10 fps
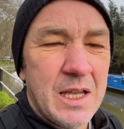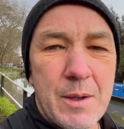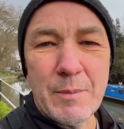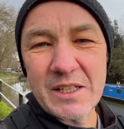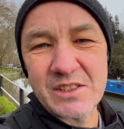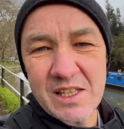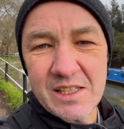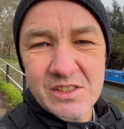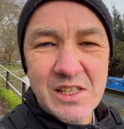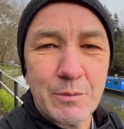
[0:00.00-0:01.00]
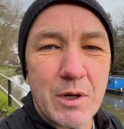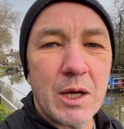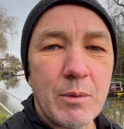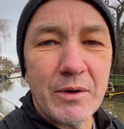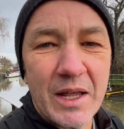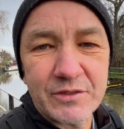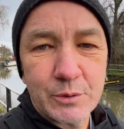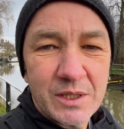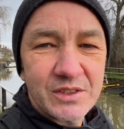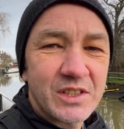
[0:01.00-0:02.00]
It makes sense, that way I won't have
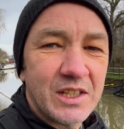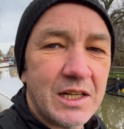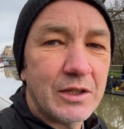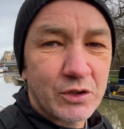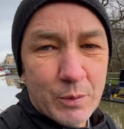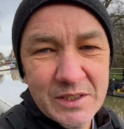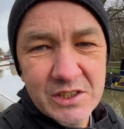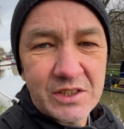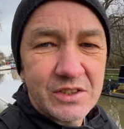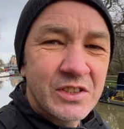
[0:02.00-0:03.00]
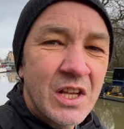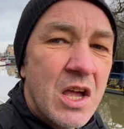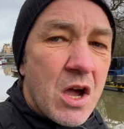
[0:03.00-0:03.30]
to answer loads of questions